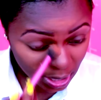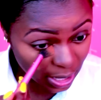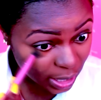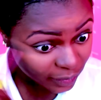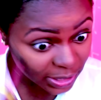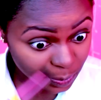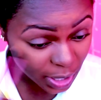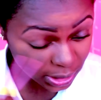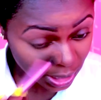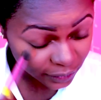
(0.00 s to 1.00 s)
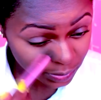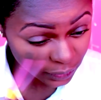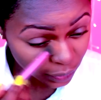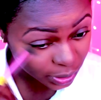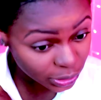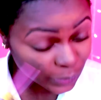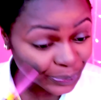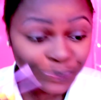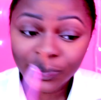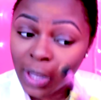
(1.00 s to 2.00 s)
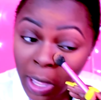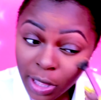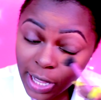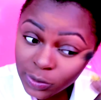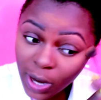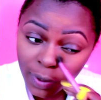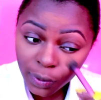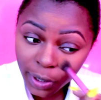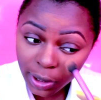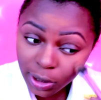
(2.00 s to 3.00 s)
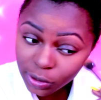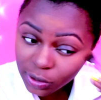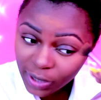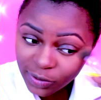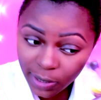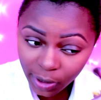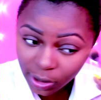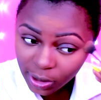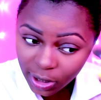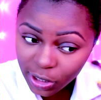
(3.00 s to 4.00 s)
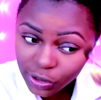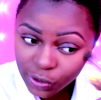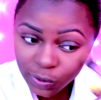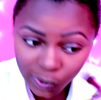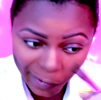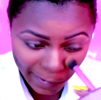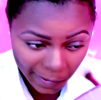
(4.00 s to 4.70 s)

and I love my products that are from Sephora. So that's where I want to work. So that's what I'm going to look into.